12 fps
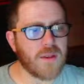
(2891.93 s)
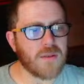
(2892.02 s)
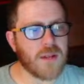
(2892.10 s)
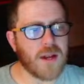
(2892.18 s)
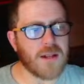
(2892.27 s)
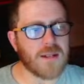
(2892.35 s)

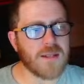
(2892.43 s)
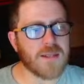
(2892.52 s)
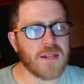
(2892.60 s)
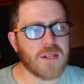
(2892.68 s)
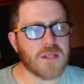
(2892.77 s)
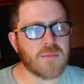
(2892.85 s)
under
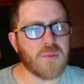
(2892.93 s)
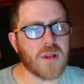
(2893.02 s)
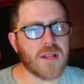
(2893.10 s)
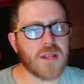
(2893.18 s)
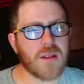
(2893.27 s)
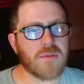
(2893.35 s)
siege, the
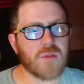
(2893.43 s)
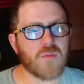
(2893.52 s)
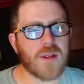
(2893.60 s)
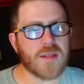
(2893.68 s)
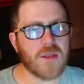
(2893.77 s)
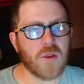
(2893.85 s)
Brigadier is
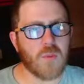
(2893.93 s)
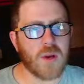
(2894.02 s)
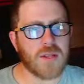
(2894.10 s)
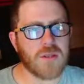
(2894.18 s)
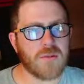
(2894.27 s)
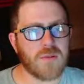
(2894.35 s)
rescued by
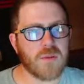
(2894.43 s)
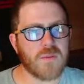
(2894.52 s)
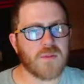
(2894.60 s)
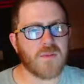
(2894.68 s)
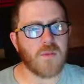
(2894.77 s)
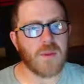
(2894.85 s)
2 of
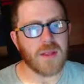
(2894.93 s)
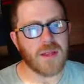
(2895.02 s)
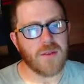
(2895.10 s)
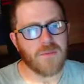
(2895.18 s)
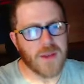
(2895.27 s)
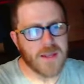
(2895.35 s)
his
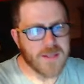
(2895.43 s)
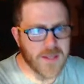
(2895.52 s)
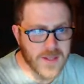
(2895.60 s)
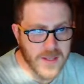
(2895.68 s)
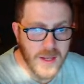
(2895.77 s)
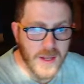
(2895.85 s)
familiar
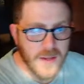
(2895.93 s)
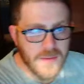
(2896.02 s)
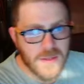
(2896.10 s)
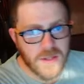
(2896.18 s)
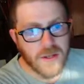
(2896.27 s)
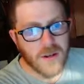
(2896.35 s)
faces.
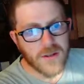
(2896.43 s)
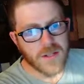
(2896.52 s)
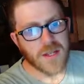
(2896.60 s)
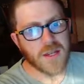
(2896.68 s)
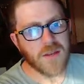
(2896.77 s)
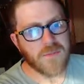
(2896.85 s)
The Doctor
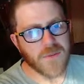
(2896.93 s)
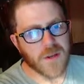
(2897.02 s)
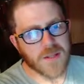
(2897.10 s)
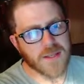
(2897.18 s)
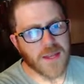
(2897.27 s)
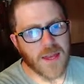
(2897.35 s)
he
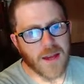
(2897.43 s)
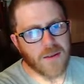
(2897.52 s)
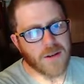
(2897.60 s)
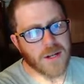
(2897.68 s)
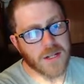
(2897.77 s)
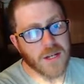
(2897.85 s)
first
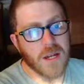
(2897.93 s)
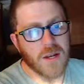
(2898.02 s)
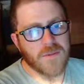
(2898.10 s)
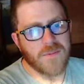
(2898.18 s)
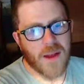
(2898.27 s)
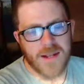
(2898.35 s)
encountered,
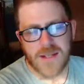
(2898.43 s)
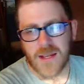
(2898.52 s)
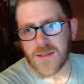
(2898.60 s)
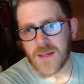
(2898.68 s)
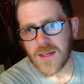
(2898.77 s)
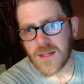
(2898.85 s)

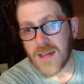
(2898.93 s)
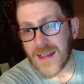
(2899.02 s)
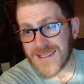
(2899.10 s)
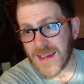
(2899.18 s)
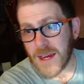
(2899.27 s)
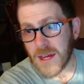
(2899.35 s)
fighting the
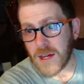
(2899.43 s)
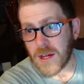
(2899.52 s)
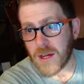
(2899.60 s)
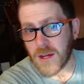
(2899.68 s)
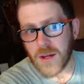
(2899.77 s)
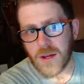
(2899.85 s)

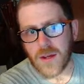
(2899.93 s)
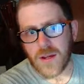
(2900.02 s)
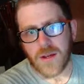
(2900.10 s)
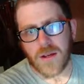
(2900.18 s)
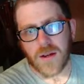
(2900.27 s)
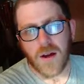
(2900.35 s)

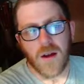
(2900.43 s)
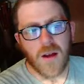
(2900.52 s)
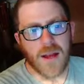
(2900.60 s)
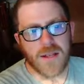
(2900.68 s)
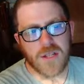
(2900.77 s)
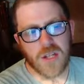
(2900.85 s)
Yeti!
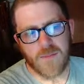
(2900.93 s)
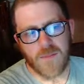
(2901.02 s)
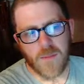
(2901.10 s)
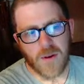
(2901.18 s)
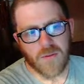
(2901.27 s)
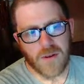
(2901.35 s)
And Jamie
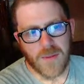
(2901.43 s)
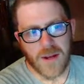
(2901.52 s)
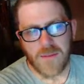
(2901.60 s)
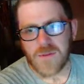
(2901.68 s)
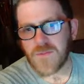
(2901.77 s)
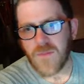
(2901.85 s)
McCrimmon.
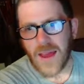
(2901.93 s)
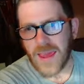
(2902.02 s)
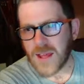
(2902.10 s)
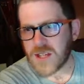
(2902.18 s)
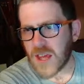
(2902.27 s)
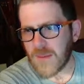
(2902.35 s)
He was
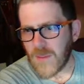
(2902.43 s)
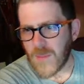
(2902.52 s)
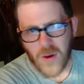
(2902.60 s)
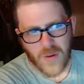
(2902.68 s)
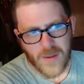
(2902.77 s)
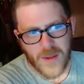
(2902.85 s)
fighting Jamie
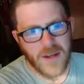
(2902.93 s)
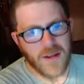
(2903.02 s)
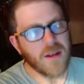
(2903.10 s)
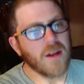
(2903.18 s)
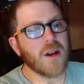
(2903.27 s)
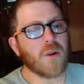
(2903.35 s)
McCrimmon
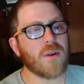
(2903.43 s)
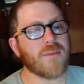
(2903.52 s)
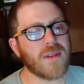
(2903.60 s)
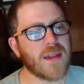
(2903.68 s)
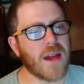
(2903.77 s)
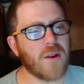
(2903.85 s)
with
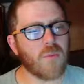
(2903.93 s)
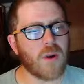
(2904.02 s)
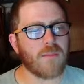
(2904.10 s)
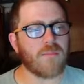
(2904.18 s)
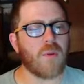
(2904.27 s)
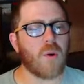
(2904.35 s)
yet
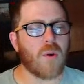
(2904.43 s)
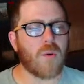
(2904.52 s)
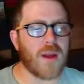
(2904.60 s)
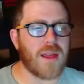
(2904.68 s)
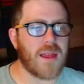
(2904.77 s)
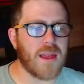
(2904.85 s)
one more
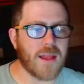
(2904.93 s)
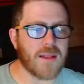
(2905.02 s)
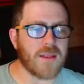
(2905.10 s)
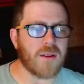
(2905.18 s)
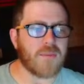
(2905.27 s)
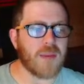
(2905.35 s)
waiting
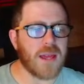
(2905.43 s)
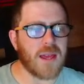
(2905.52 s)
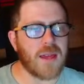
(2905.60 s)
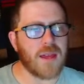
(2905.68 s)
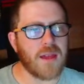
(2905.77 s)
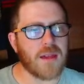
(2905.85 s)
in the
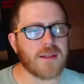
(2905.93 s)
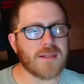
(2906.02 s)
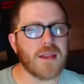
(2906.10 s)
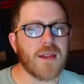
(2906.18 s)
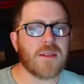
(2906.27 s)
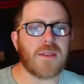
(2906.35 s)
wings.
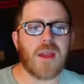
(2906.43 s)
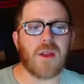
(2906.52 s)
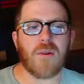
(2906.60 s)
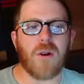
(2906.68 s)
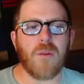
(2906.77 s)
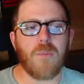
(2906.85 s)
They
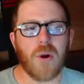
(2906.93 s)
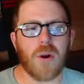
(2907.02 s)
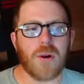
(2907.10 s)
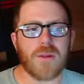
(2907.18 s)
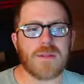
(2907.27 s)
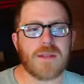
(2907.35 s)
are all
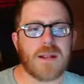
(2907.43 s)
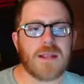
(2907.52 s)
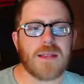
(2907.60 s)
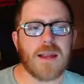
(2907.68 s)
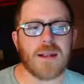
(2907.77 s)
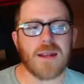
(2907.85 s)
pawns in a
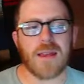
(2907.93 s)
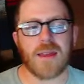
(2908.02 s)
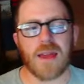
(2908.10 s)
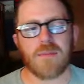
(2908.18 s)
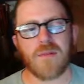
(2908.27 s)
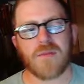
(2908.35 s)
deadly
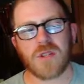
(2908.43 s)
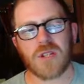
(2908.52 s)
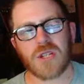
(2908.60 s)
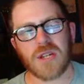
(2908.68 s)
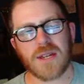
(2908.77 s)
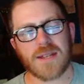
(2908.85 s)
game of
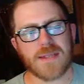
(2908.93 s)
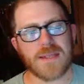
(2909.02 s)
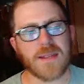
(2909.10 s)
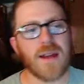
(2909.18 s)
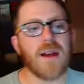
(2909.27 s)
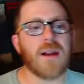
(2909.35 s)

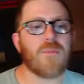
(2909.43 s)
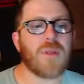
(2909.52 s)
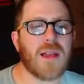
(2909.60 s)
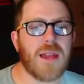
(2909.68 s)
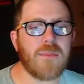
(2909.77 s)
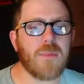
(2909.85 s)
chess,
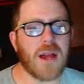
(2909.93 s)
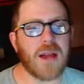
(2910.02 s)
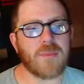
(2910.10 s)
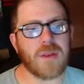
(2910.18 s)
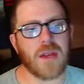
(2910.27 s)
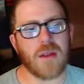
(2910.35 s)
played by
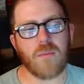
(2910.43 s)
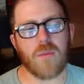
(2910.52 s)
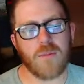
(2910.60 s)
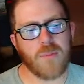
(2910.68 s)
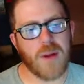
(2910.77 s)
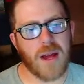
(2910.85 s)
a being
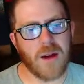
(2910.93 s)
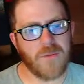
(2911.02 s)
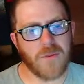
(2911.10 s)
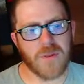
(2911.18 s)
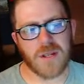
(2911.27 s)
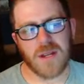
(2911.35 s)
more
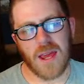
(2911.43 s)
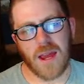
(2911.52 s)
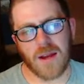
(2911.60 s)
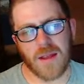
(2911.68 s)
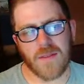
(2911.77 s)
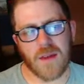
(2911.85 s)
powerful than
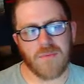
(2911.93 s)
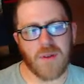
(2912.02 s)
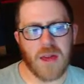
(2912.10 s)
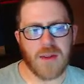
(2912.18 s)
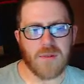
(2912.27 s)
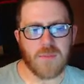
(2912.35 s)
any they've
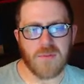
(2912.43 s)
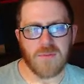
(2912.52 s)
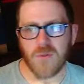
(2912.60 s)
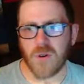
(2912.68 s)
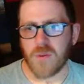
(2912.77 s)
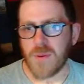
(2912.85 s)
ever
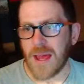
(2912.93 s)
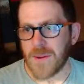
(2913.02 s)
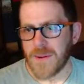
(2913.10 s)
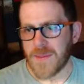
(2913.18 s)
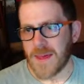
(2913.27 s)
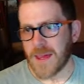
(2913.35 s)
performed. How
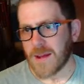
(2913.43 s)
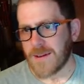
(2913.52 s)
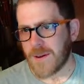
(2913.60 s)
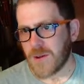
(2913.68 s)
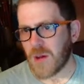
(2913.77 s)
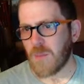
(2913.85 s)
are they going
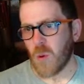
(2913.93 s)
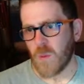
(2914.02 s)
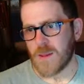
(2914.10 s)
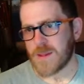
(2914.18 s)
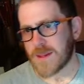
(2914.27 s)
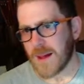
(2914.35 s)
to nobble
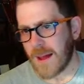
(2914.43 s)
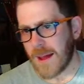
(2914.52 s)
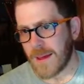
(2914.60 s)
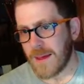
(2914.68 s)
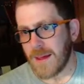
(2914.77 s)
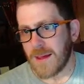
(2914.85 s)
this
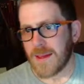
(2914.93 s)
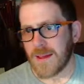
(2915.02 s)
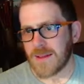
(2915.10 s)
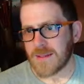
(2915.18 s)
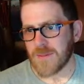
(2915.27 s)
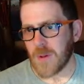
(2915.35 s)
guy?
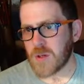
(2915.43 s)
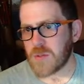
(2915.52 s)
He's the most